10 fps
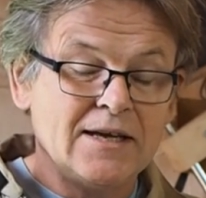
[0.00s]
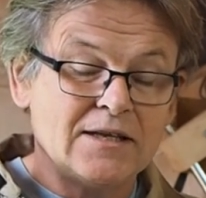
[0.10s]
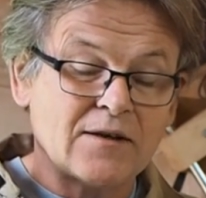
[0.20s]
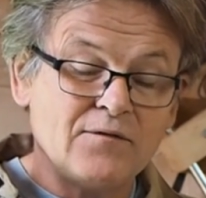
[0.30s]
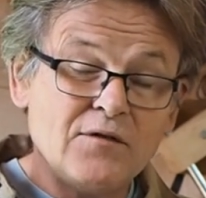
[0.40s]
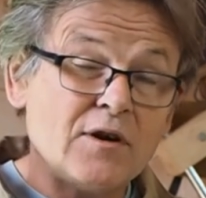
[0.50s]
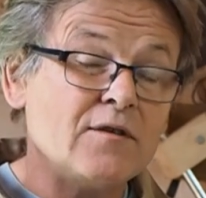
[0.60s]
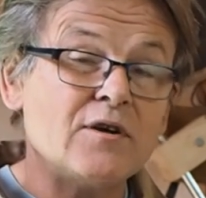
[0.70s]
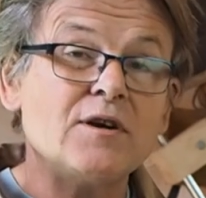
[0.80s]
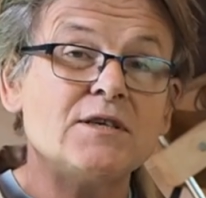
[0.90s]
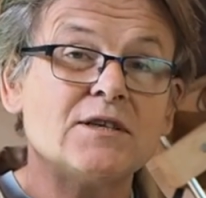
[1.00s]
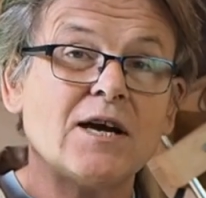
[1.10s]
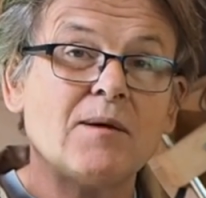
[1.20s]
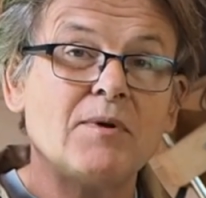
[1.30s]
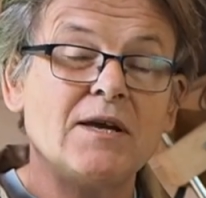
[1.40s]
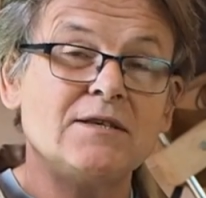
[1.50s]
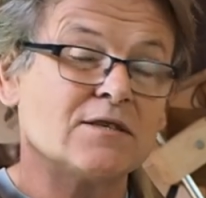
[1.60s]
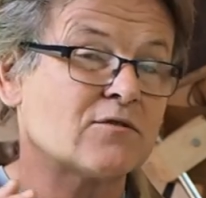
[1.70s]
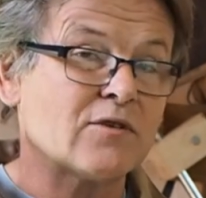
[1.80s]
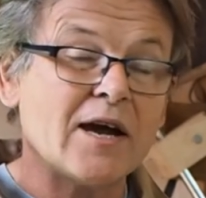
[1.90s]
it's a very sharp edge.
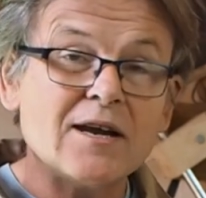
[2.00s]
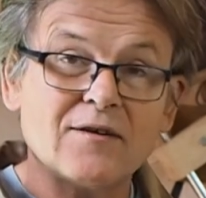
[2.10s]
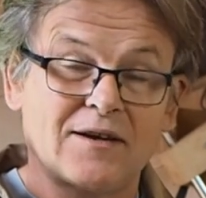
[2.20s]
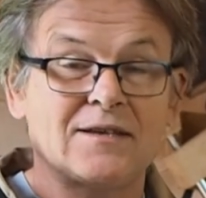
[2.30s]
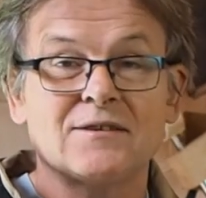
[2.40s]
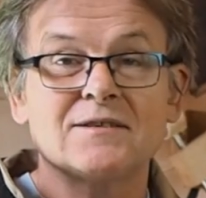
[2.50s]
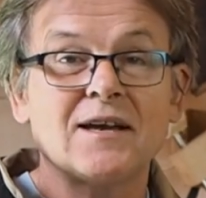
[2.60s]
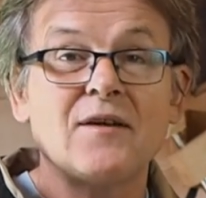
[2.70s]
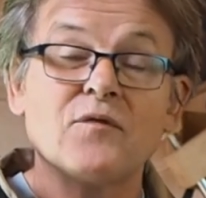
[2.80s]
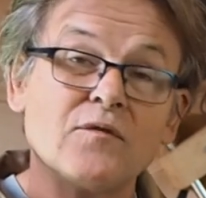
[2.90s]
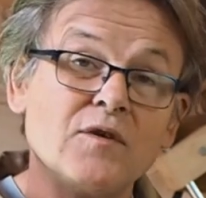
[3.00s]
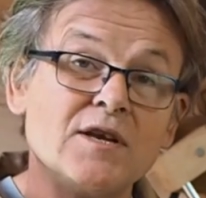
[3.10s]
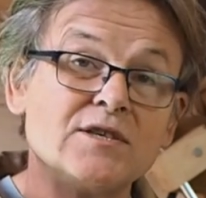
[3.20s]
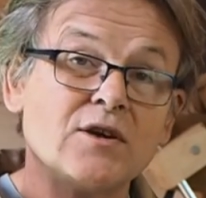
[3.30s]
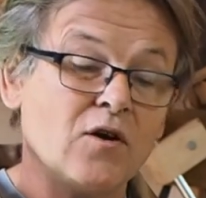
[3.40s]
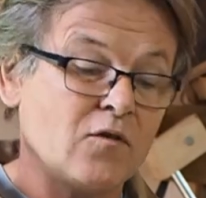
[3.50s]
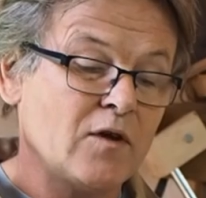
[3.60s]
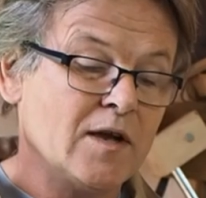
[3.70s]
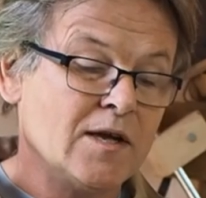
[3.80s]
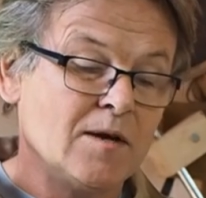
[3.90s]
It's great, as I say, for finishing off,
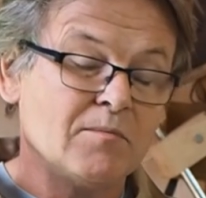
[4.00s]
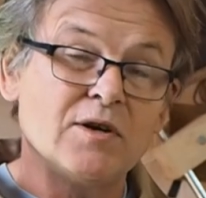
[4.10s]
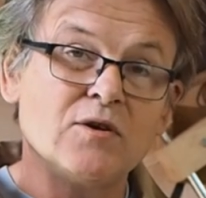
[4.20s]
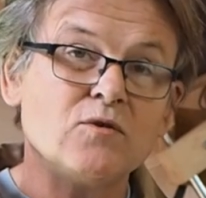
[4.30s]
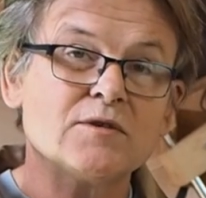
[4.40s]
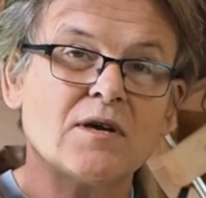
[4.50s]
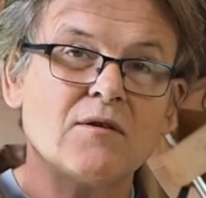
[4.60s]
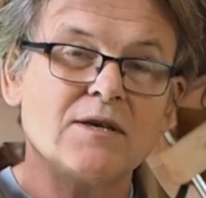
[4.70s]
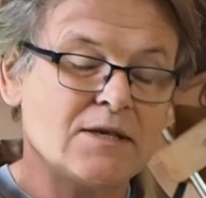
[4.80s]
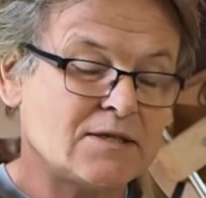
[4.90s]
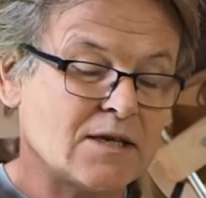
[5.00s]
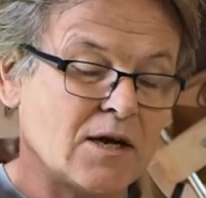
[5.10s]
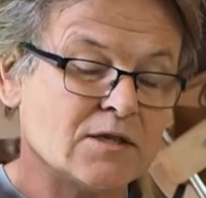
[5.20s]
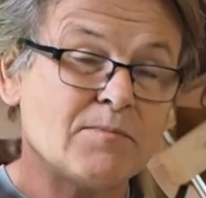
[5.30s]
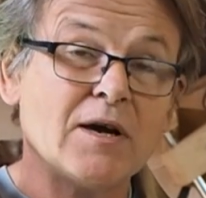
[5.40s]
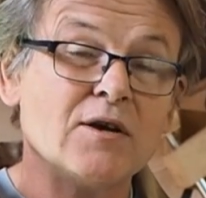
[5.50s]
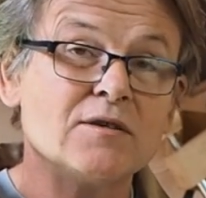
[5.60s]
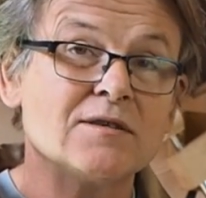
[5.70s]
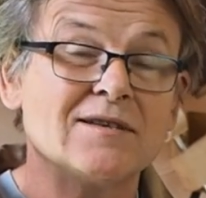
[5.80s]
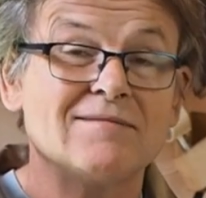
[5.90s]
but it also is, I
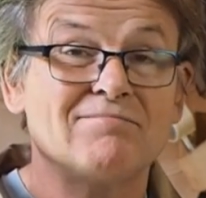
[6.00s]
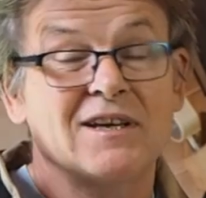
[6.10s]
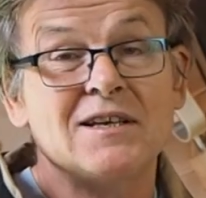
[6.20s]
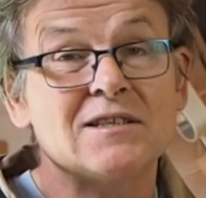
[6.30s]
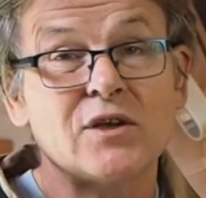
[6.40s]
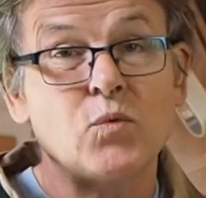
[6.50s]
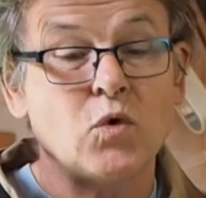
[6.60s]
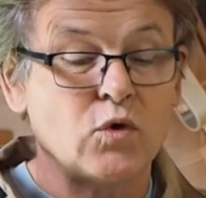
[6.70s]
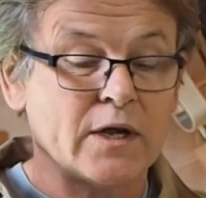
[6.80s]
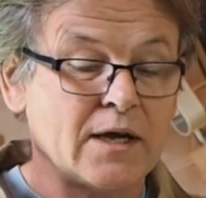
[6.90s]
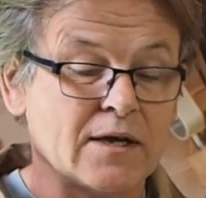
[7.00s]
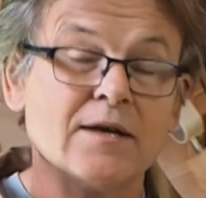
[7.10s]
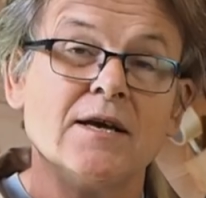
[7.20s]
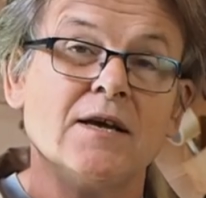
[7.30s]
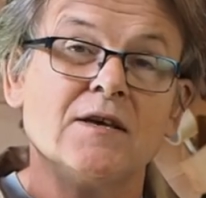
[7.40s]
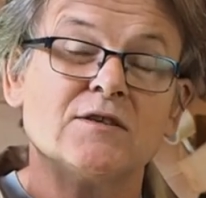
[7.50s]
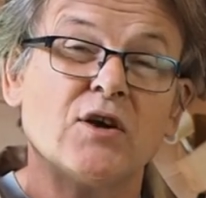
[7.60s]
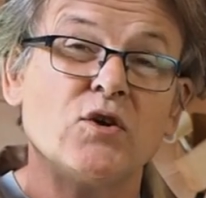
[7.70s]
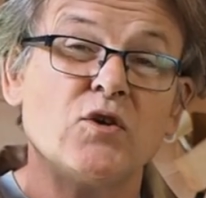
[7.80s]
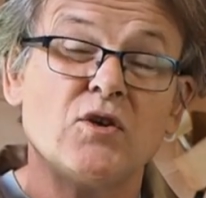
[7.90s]
suppose, easily worn out.
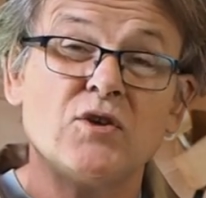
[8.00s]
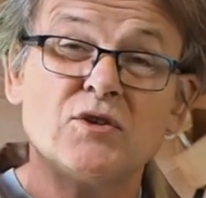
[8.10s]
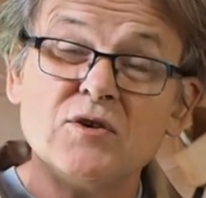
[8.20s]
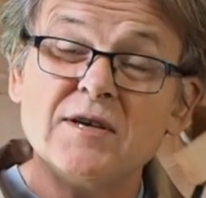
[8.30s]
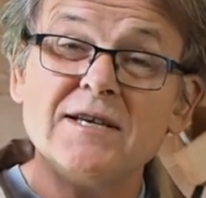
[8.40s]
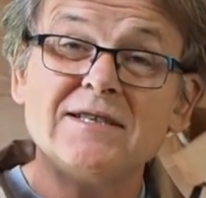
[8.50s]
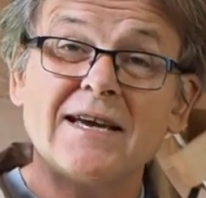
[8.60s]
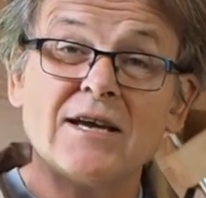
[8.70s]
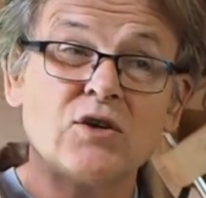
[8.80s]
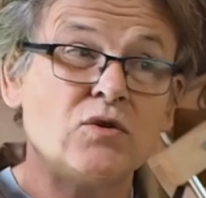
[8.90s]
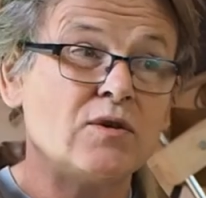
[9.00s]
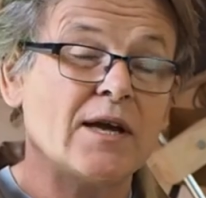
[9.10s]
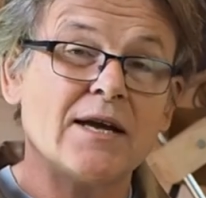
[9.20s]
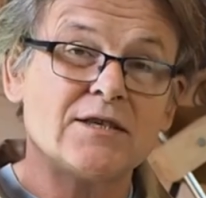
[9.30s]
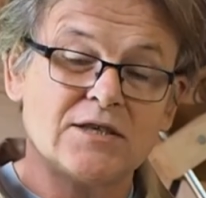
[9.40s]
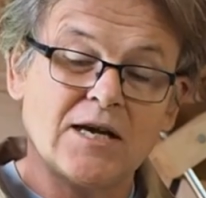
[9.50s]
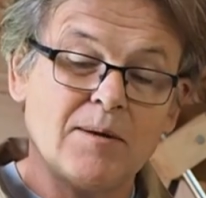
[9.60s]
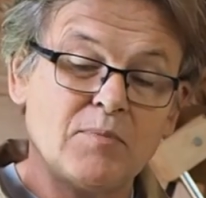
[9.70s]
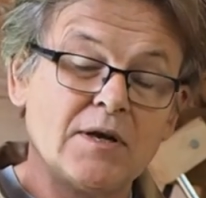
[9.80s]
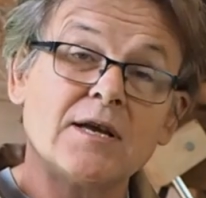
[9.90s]
So you do need to get good at
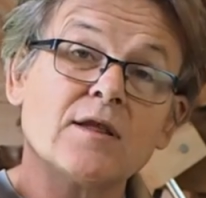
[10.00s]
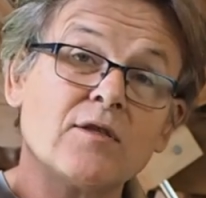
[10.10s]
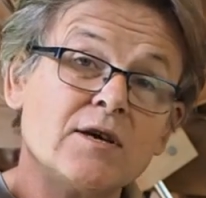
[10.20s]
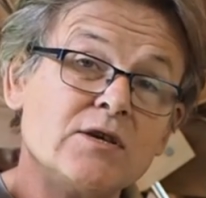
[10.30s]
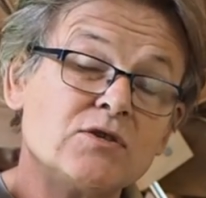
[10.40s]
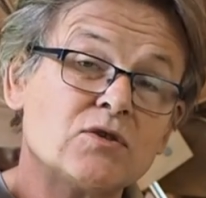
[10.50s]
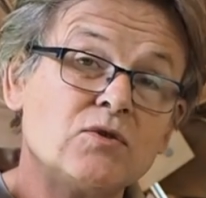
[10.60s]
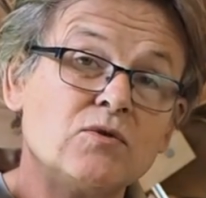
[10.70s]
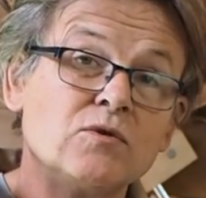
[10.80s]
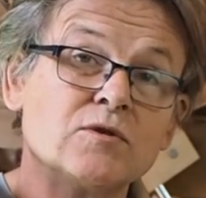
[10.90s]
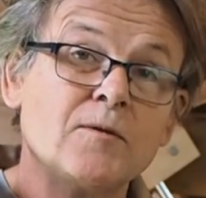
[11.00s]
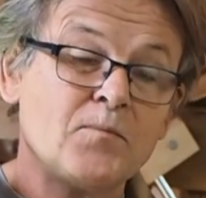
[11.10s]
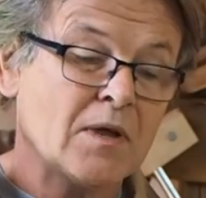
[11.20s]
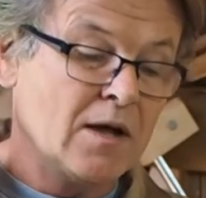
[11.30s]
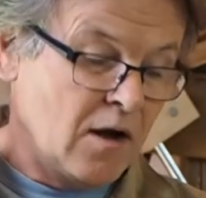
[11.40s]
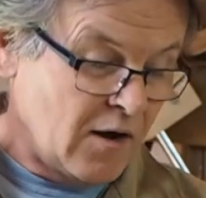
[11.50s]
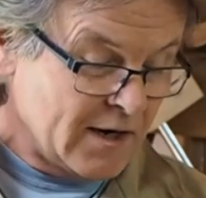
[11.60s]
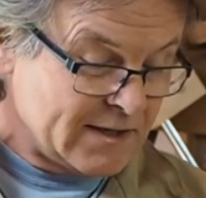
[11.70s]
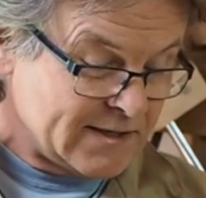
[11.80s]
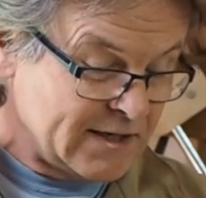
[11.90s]
sharpening these tools.
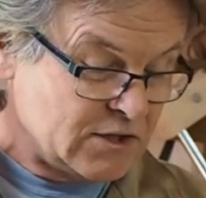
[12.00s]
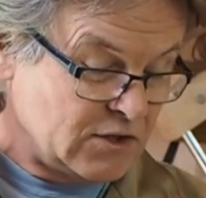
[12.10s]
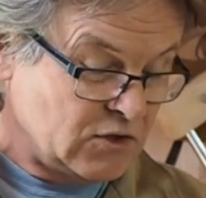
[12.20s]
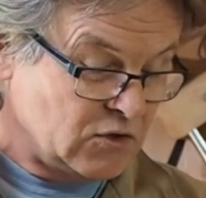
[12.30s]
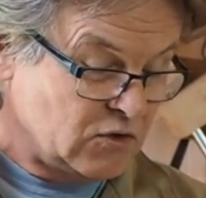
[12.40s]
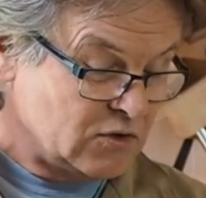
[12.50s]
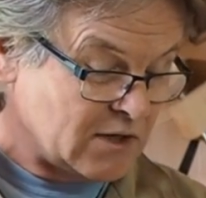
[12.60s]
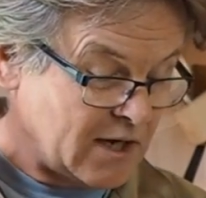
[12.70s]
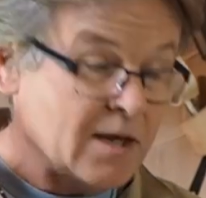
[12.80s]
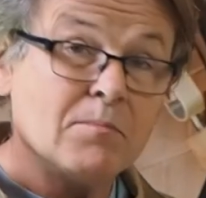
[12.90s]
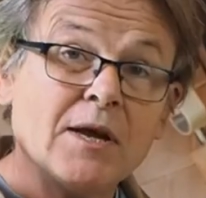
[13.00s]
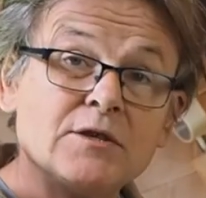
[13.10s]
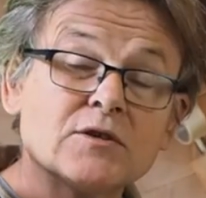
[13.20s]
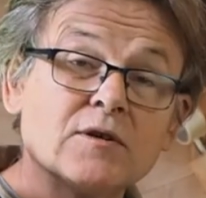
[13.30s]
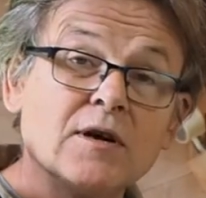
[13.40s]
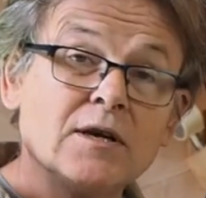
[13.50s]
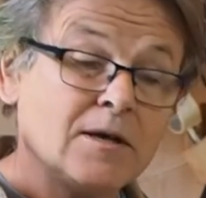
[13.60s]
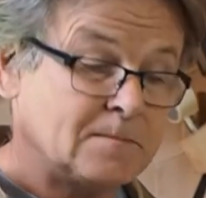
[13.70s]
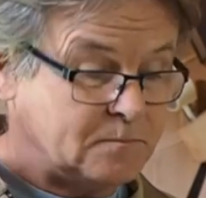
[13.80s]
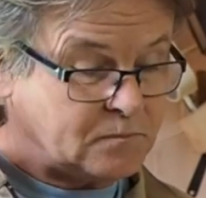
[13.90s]
I tend to use a bench
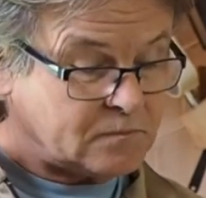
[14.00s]
grinder.